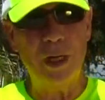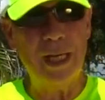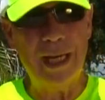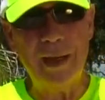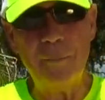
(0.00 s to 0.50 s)

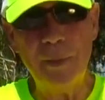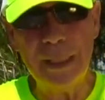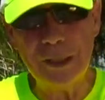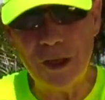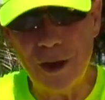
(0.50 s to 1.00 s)
what I've
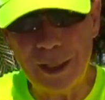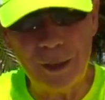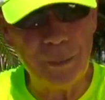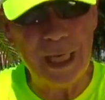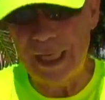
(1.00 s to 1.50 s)
been
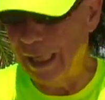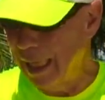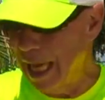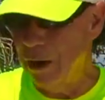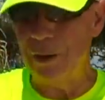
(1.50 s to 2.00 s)
talking about, and
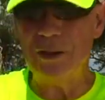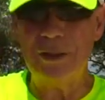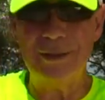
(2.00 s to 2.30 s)
now it's